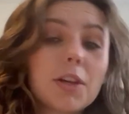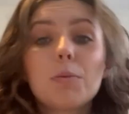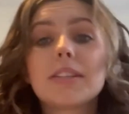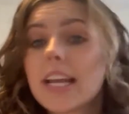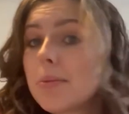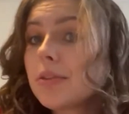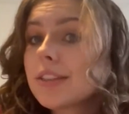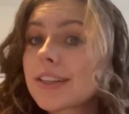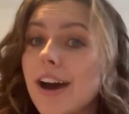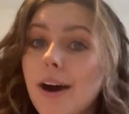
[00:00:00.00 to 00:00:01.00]
was able
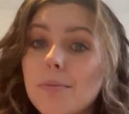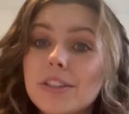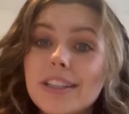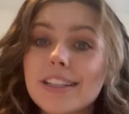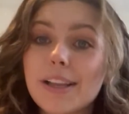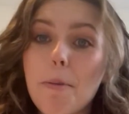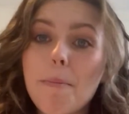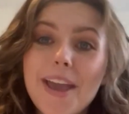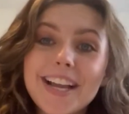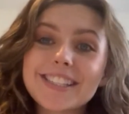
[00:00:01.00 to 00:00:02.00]
to come to the
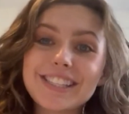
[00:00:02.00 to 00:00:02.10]
Olympics